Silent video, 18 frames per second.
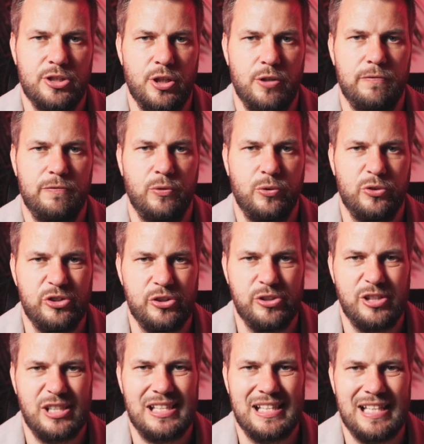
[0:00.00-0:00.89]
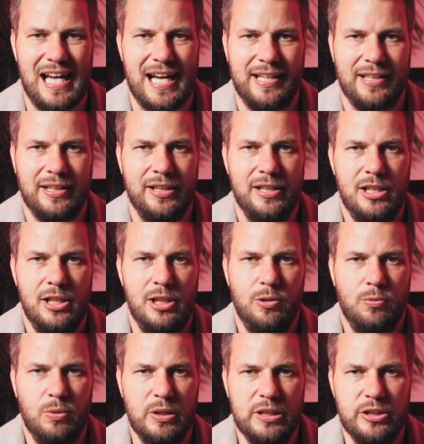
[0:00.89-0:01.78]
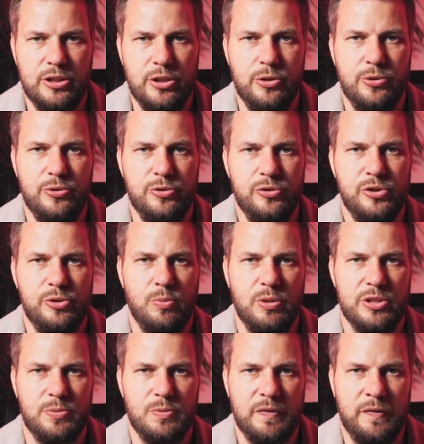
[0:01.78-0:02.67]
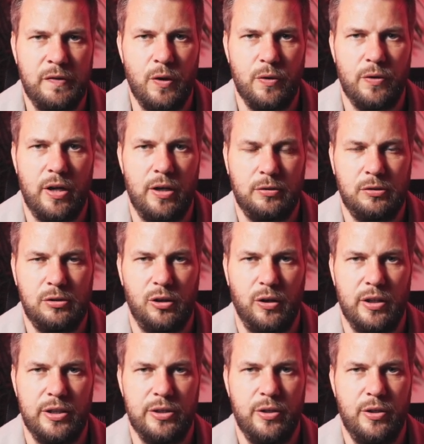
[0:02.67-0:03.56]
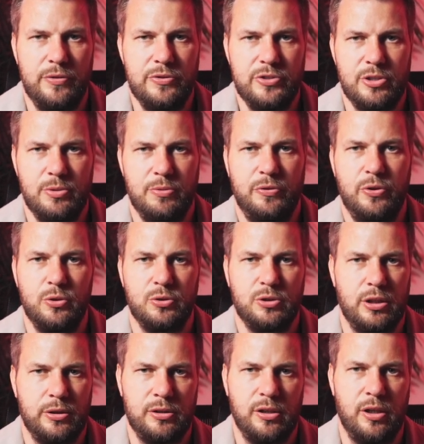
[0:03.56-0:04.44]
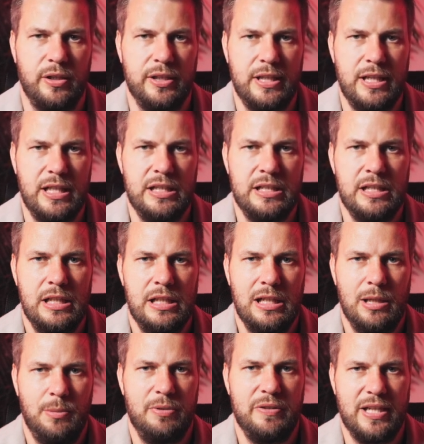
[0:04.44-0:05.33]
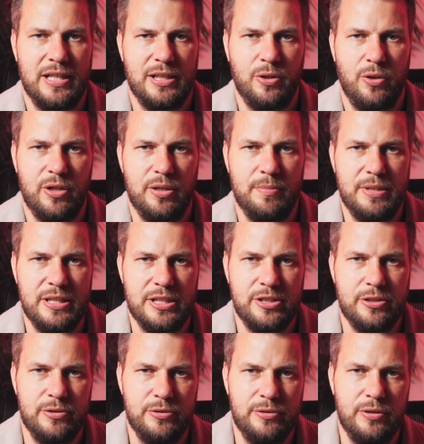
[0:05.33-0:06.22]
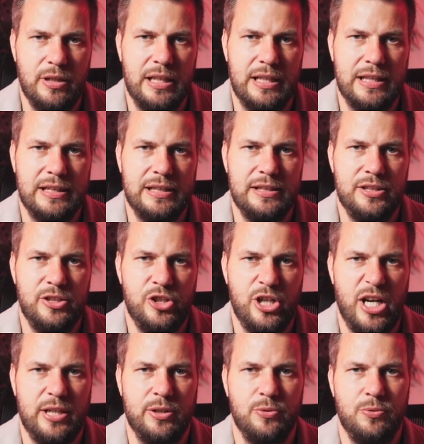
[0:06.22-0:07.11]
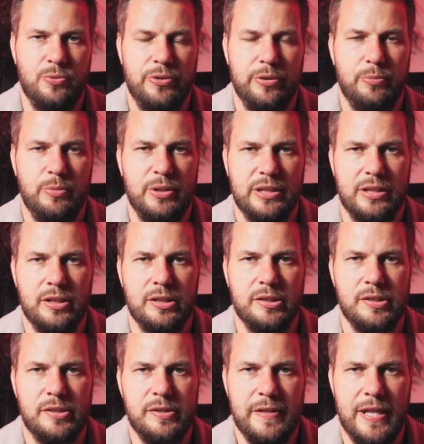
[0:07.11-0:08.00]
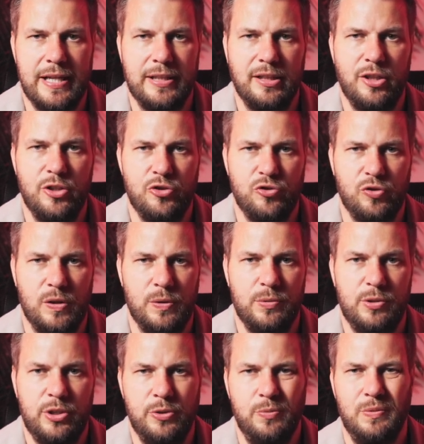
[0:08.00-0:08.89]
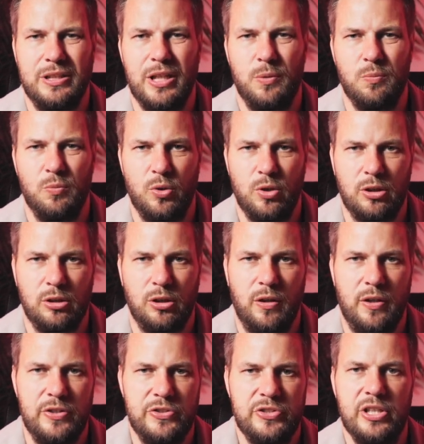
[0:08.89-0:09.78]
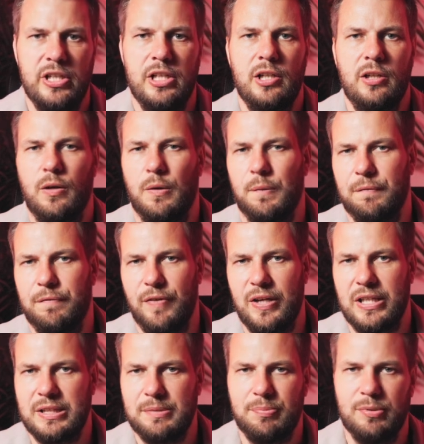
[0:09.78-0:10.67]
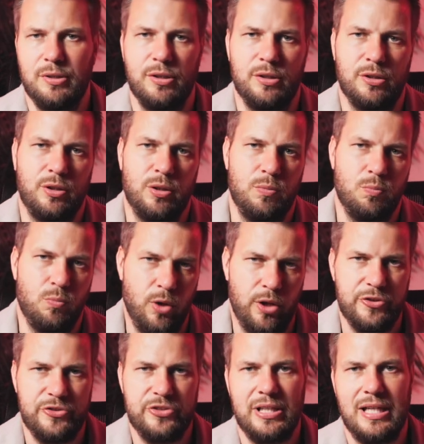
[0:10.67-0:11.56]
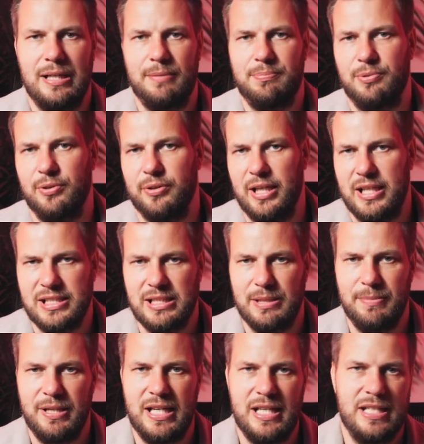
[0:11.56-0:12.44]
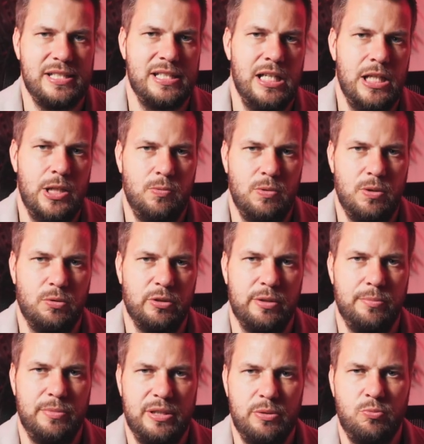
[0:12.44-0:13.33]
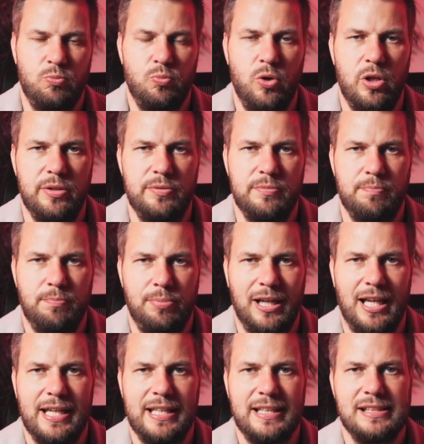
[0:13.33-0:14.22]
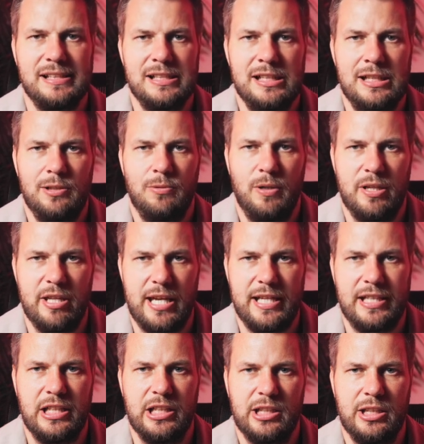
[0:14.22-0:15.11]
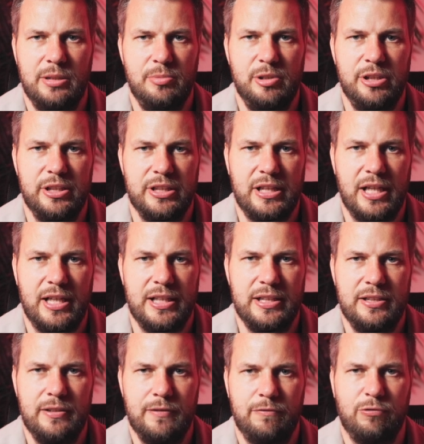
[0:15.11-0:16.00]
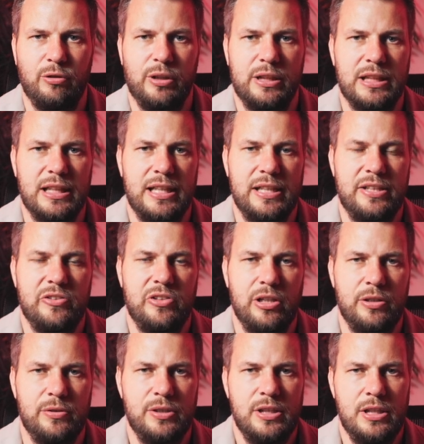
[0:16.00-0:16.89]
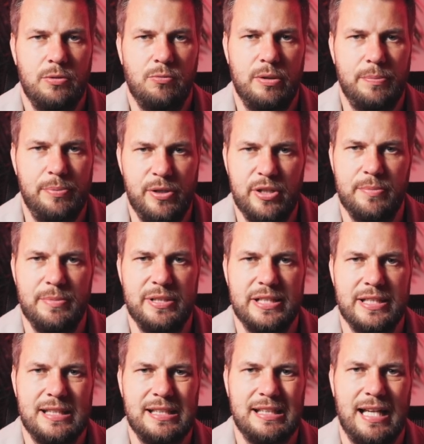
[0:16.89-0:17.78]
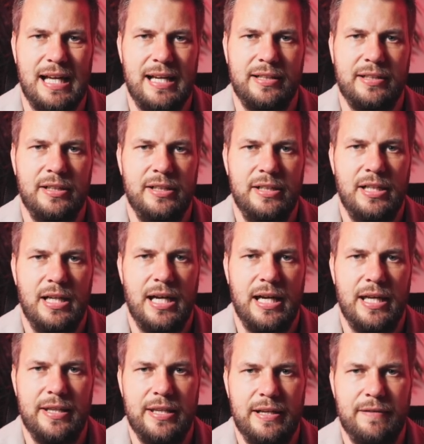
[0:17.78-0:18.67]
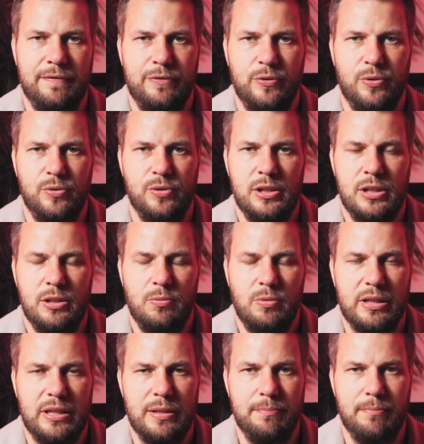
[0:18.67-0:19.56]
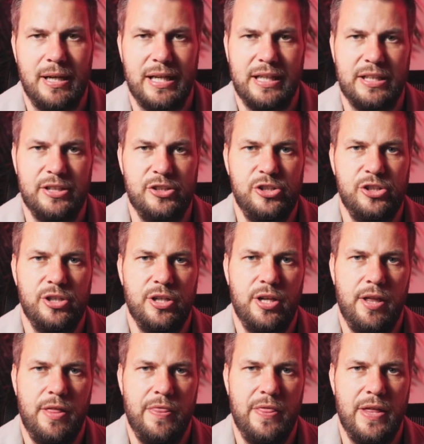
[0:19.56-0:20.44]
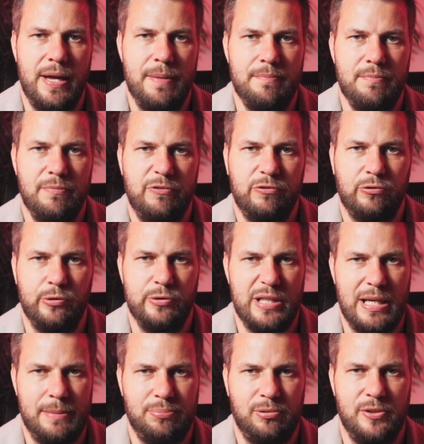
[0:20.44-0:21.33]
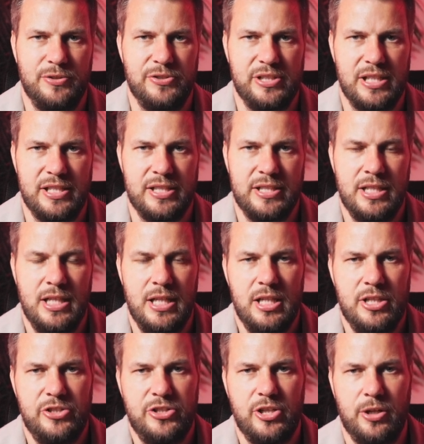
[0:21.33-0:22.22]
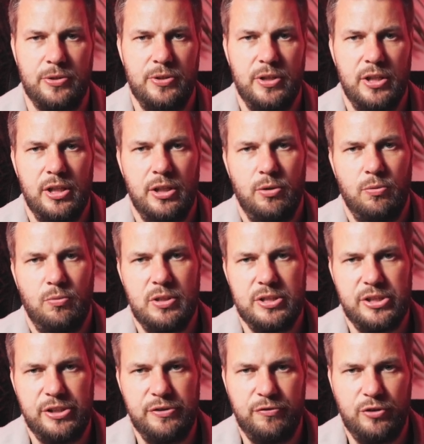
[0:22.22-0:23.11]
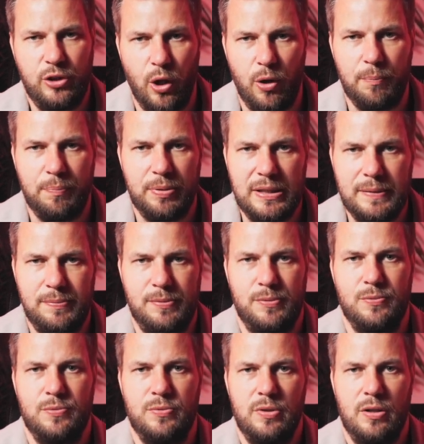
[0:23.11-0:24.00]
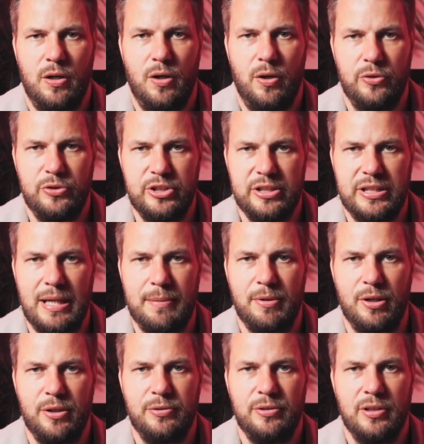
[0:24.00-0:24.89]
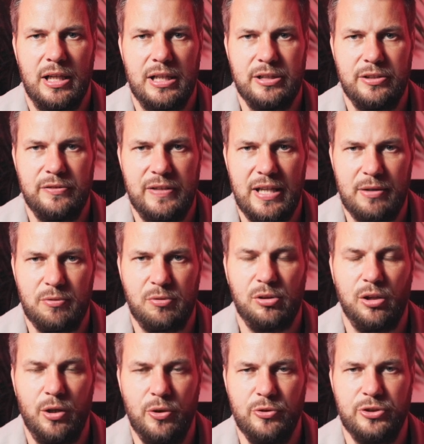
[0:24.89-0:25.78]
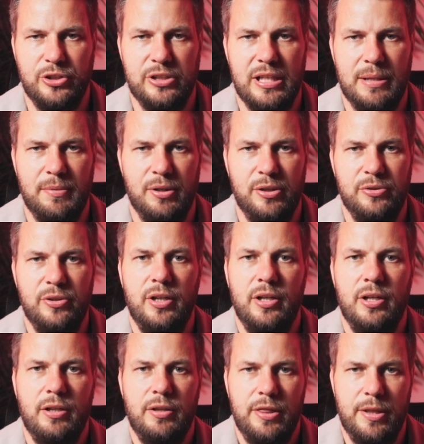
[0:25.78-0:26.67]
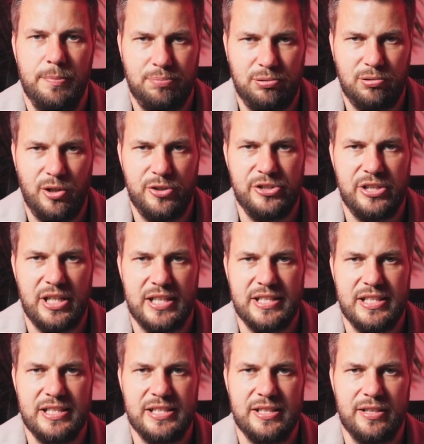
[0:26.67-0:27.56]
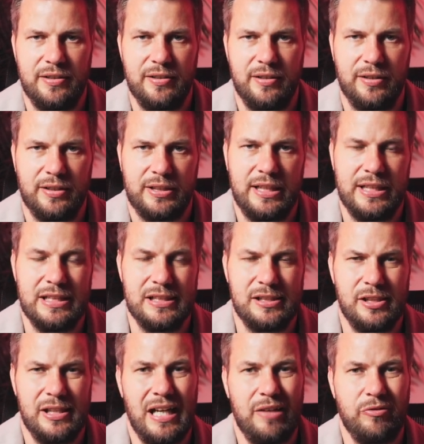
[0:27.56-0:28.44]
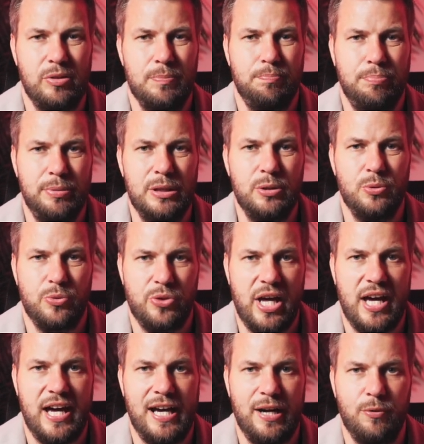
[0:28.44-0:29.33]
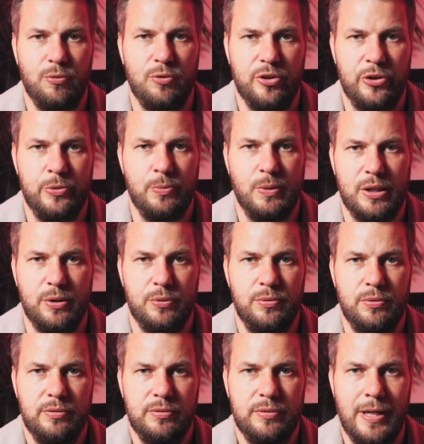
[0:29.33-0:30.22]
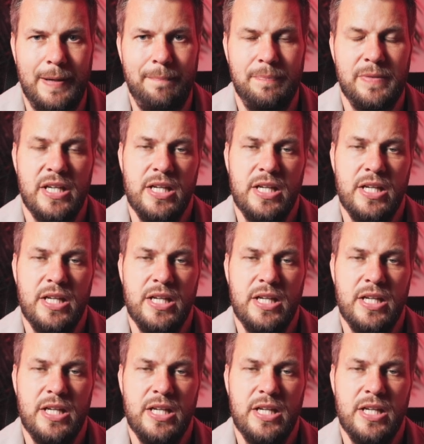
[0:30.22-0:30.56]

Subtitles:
so forth. So Slack we use once we've got our client on, so we've hooked our client in, and we then got them into a channel that we can then control, because we don't want clients on Facebook, on WhatsApp, on SMS. We want them in one place where they can communicate freely. So we put them into Slack, and therefore we can manage them through that process. So once you've got people on your demo and you've now closed your demo, the processes are key. So you have to build that out as well. Yeah.